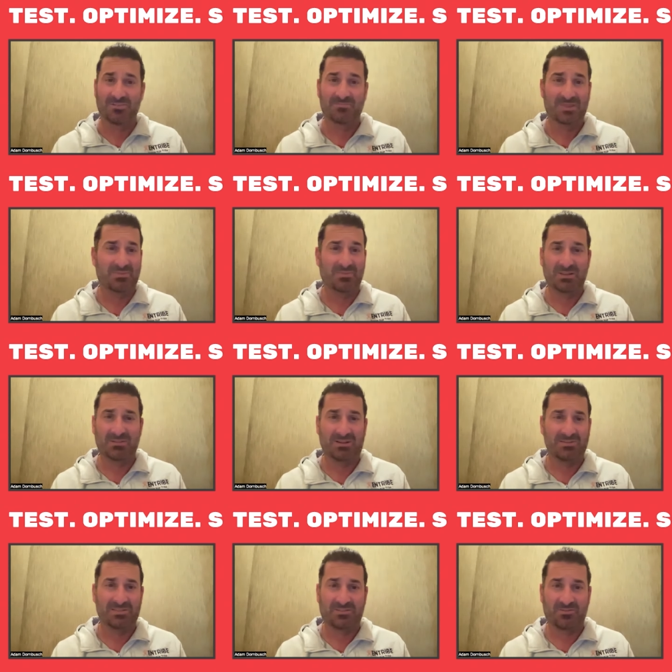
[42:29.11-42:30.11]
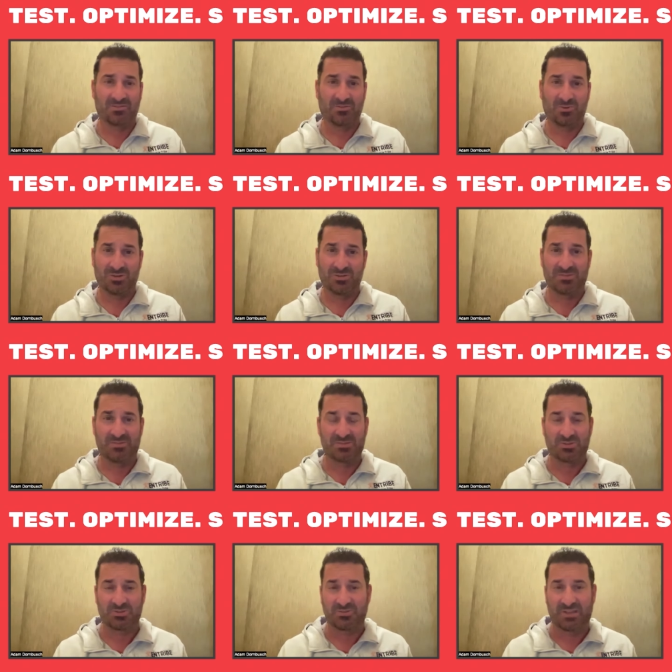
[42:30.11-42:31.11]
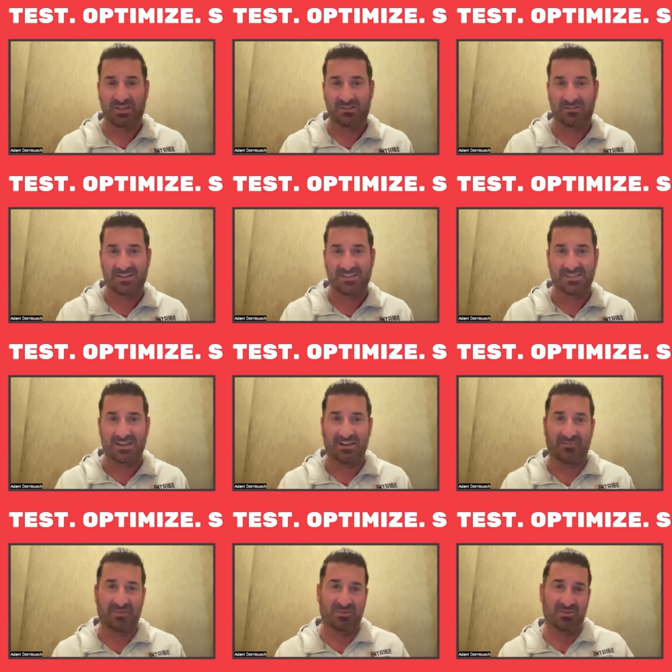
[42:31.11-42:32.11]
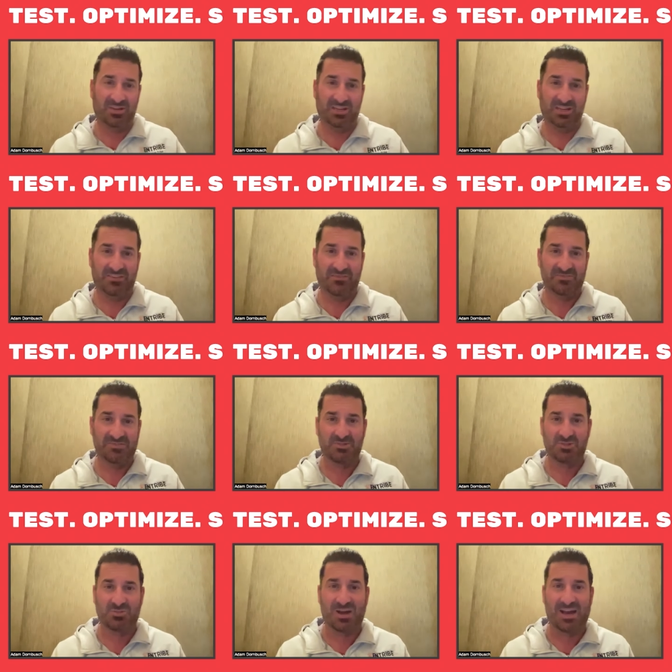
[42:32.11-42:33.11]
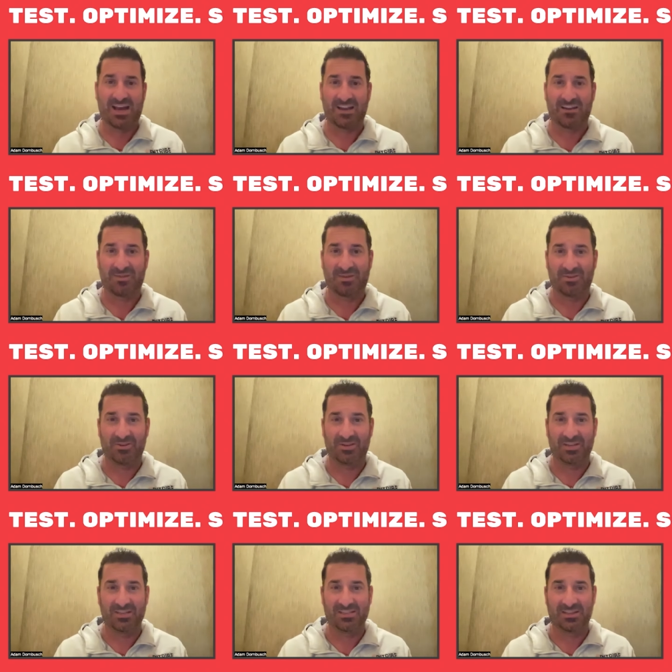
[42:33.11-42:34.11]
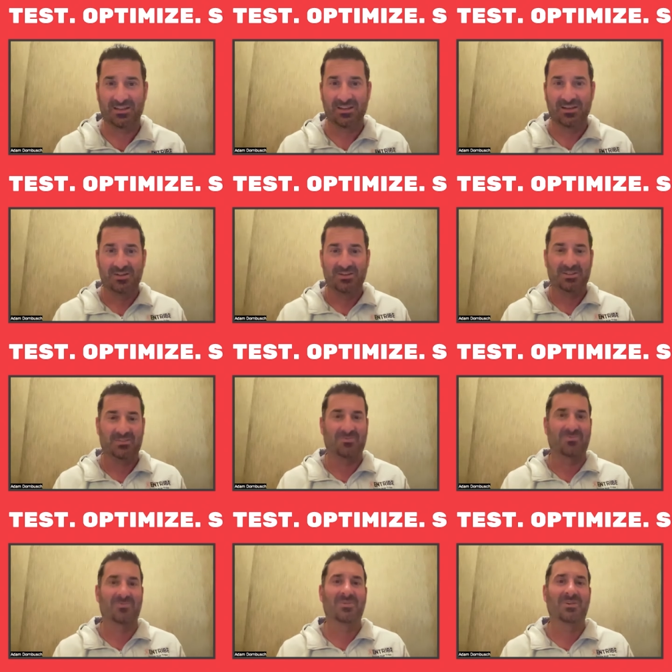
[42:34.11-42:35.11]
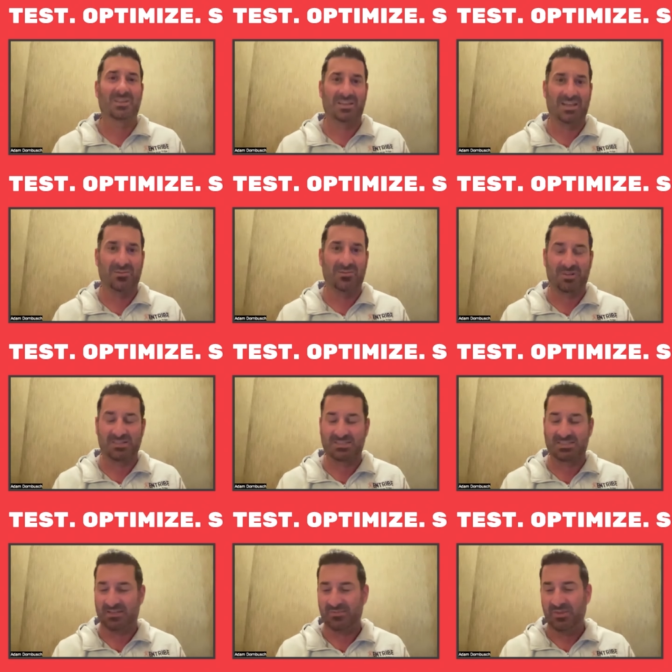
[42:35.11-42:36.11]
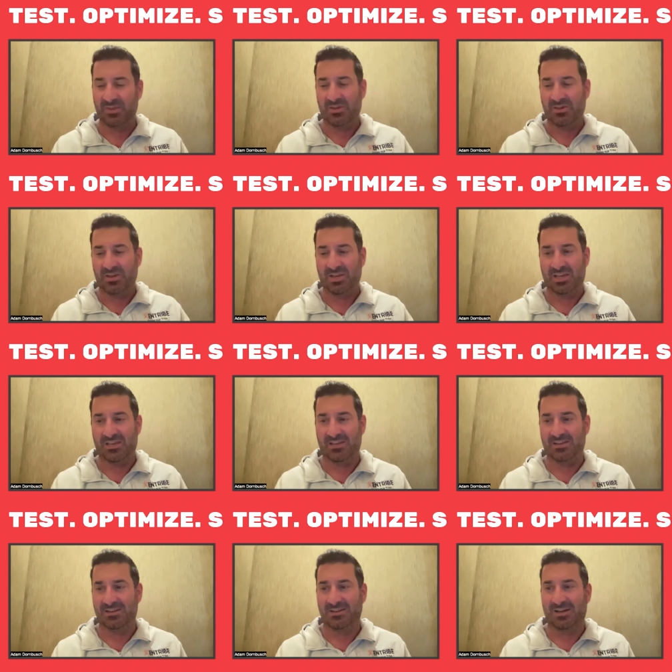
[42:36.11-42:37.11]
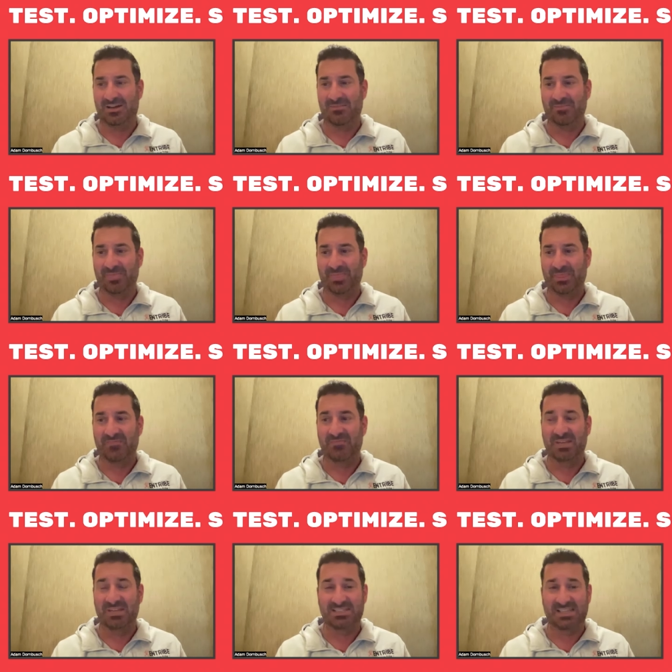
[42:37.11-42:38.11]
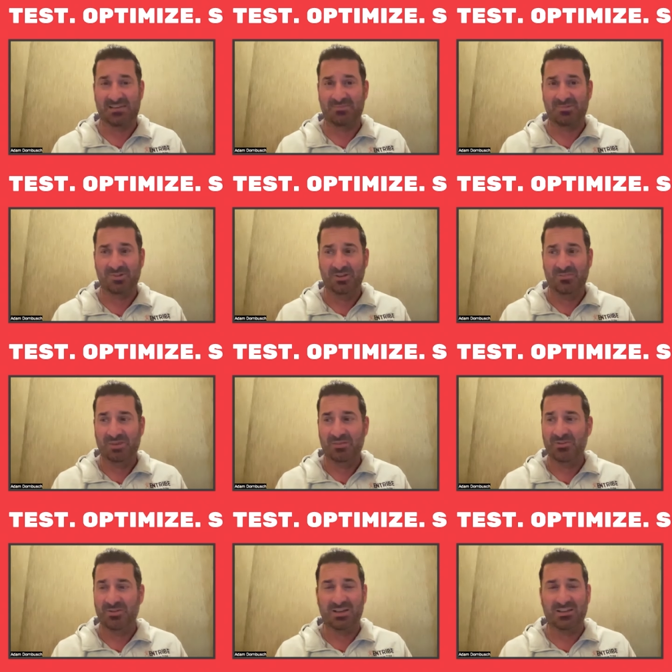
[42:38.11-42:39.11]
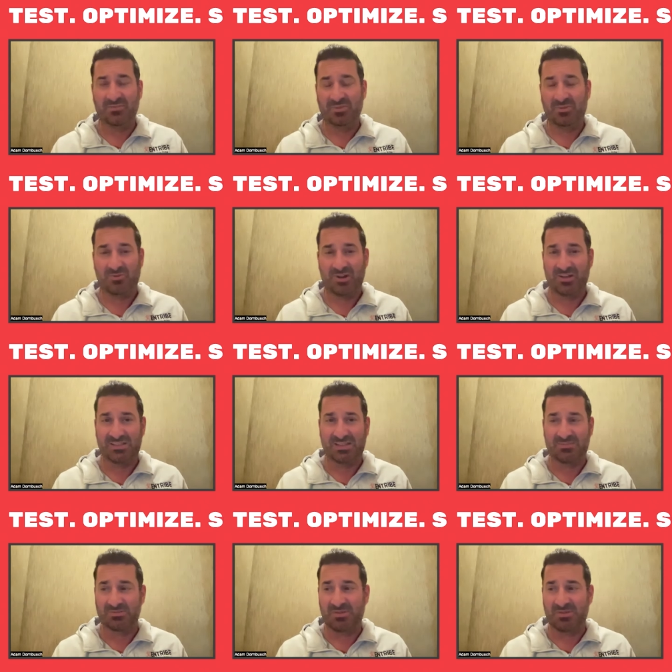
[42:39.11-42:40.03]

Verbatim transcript: Maybe play around with different rewards. Maybe social media credit's not enough. Maybe you need to give them some swag, or maybe you need to like really help resonate and um, give them an example. Maybe you're not giving them the right examples.